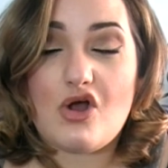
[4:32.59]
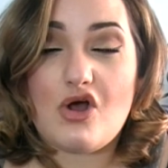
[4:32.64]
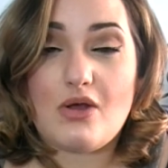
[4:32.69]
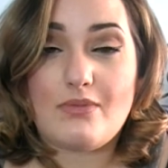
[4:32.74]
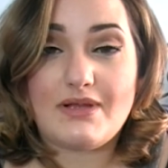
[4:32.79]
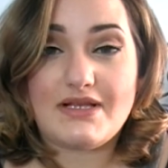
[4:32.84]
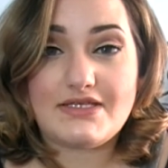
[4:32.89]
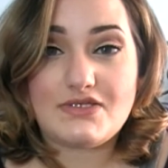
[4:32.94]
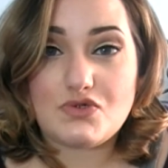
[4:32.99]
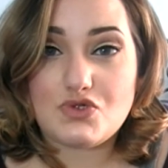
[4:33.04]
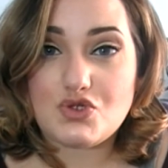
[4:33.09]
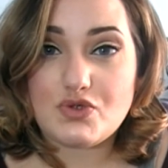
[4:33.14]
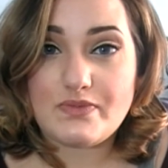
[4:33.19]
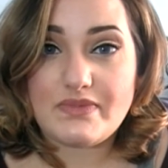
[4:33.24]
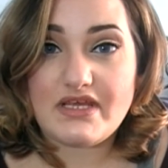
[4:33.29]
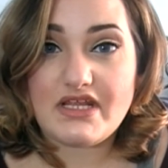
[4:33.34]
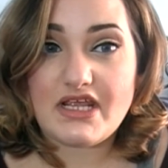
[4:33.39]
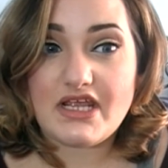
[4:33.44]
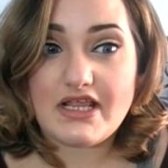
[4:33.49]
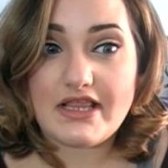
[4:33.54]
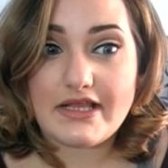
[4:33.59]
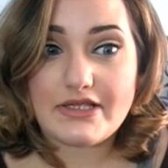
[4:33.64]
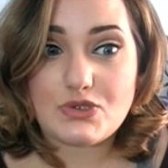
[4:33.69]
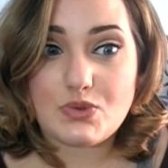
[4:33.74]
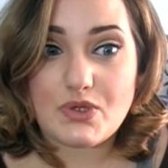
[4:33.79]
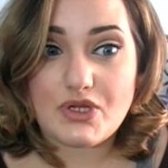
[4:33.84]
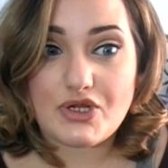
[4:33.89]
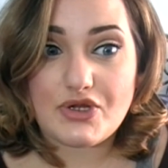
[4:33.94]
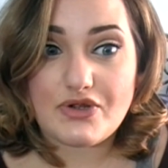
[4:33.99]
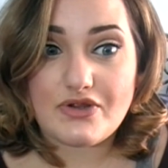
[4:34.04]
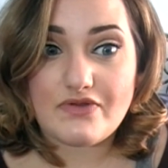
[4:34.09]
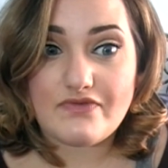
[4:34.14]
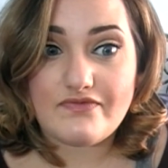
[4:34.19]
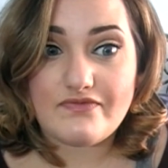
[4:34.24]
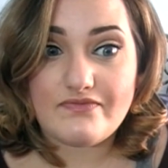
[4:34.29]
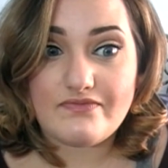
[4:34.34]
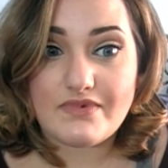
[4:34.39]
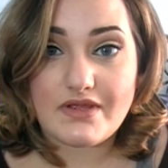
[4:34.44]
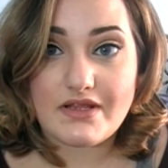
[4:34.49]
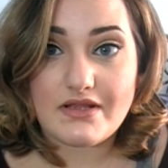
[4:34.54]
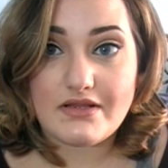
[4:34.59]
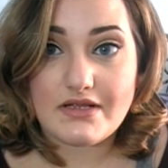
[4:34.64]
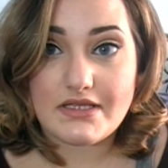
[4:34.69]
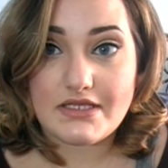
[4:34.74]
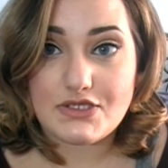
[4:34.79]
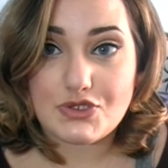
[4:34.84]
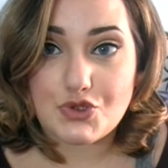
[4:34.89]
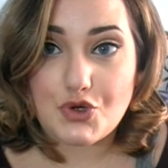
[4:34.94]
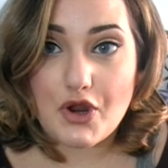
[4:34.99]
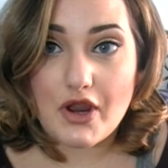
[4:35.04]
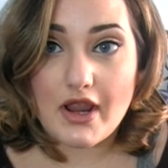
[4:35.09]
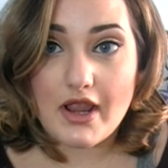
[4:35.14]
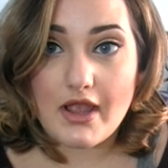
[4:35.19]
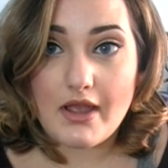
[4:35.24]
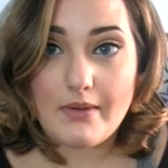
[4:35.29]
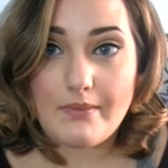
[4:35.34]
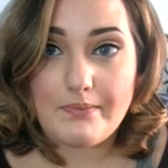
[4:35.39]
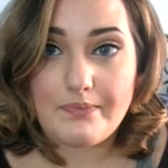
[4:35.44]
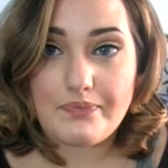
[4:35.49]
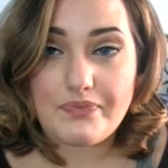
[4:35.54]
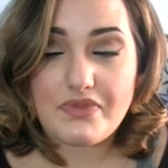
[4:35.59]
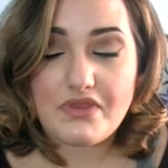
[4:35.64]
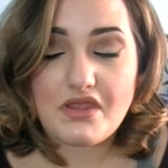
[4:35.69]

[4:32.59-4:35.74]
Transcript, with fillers: all my social media like Twitter and, and Instagram.